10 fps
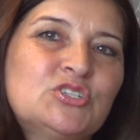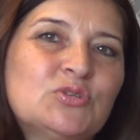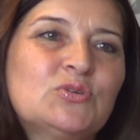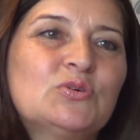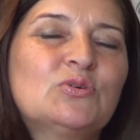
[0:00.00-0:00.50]

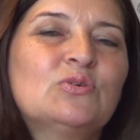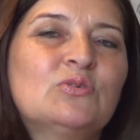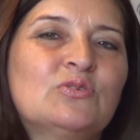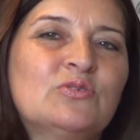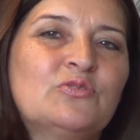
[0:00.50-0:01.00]

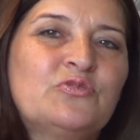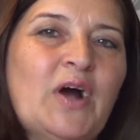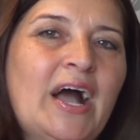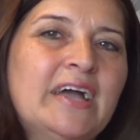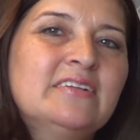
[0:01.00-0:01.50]
to
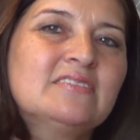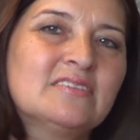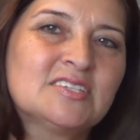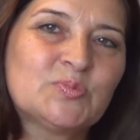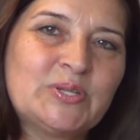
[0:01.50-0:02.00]
find
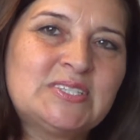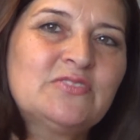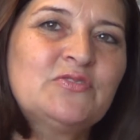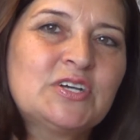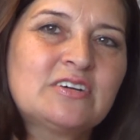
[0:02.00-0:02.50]
a
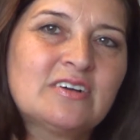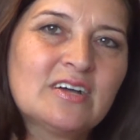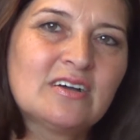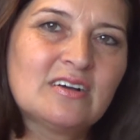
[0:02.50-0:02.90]
specific